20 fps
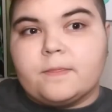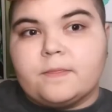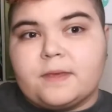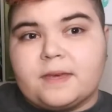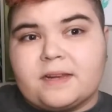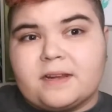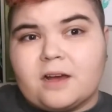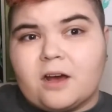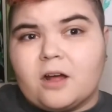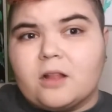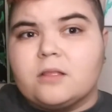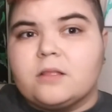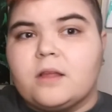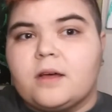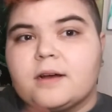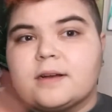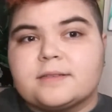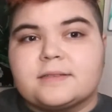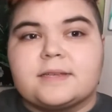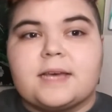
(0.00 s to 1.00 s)
Then
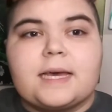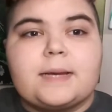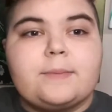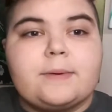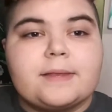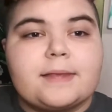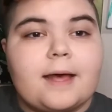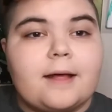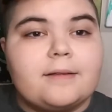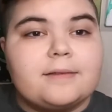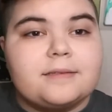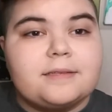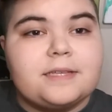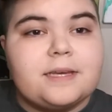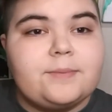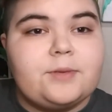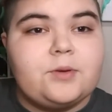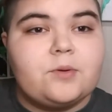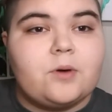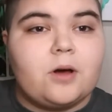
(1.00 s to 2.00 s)
alongside with calcium,